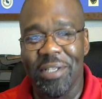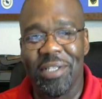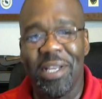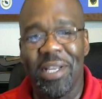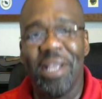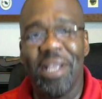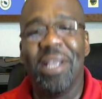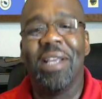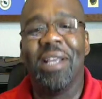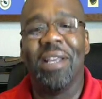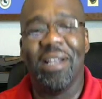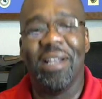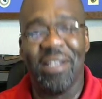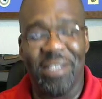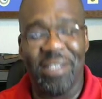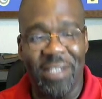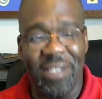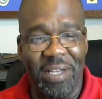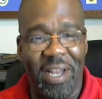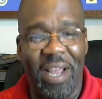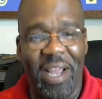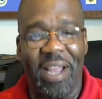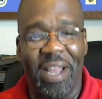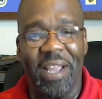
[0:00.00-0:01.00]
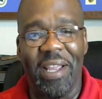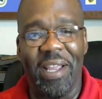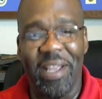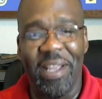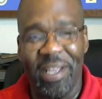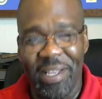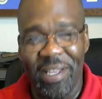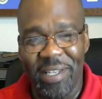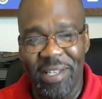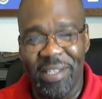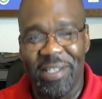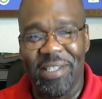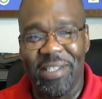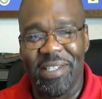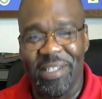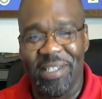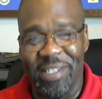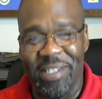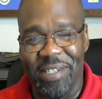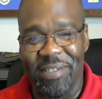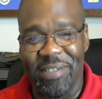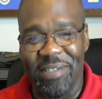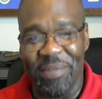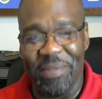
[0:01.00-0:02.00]
on some things until
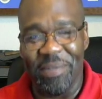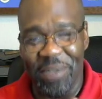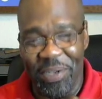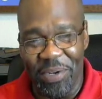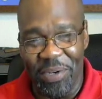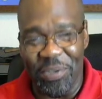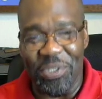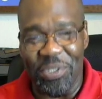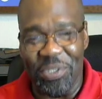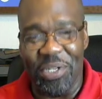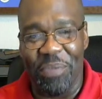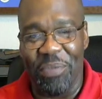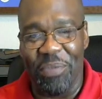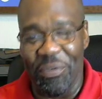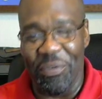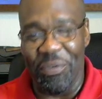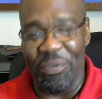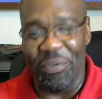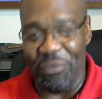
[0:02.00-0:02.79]
till